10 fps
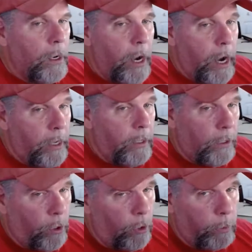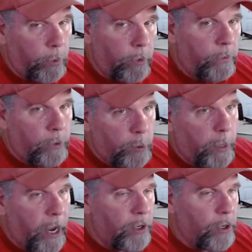And the coolant will
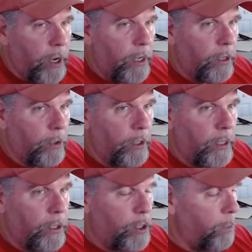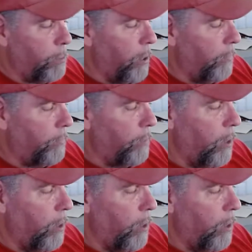splash on it and it'll clean the chip off